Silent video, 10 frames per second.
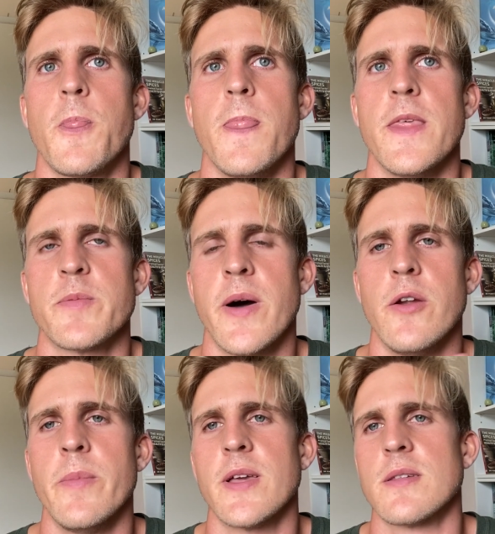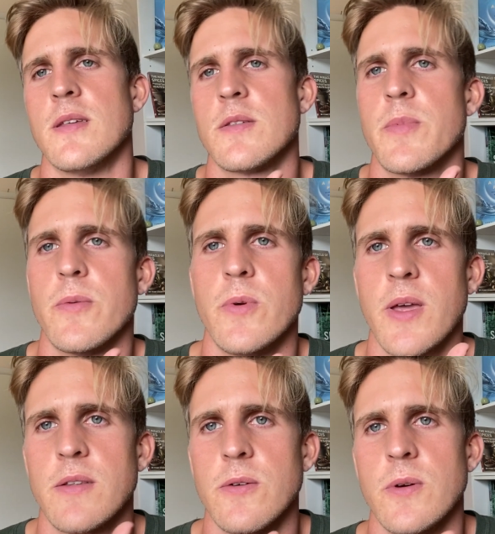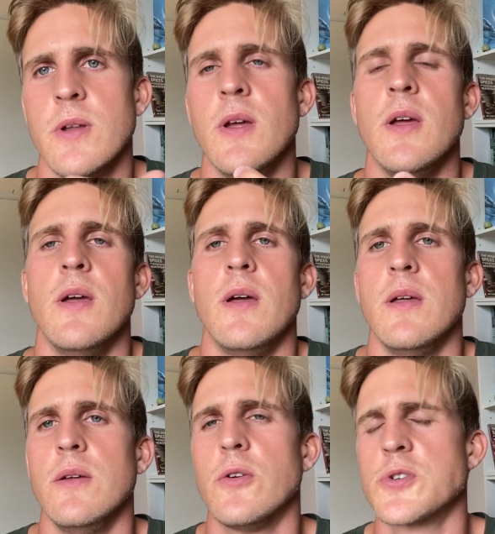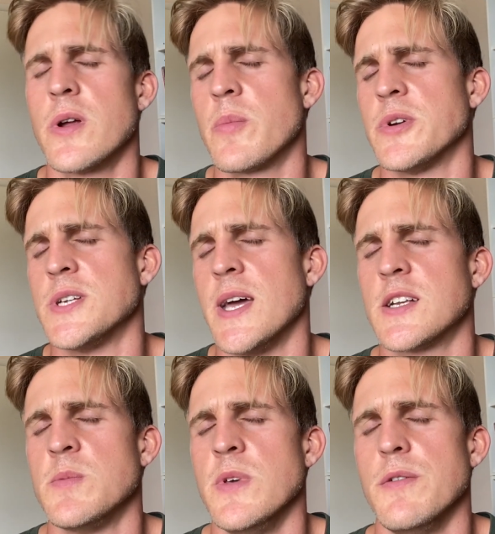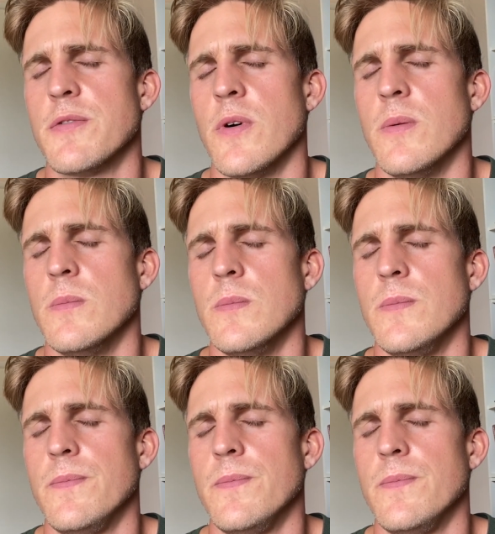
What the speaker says: This might not make sense, but we'll get to it. You're trying to protect me from